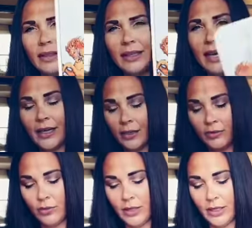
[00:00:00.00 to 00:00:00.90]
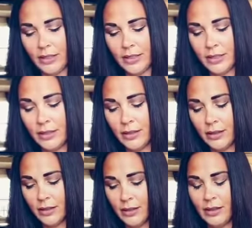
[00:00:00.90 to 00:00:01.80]
the Knight of Wands,
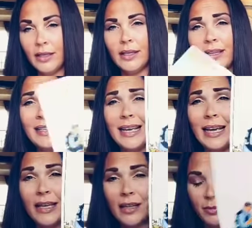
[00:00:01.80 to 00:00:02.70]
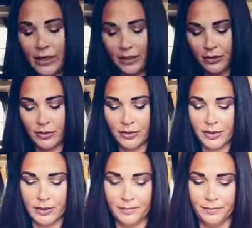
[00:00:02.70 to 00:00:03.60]
the Eight of
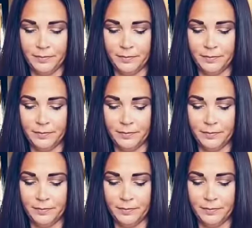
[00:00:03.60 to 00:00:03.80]
Pentacles.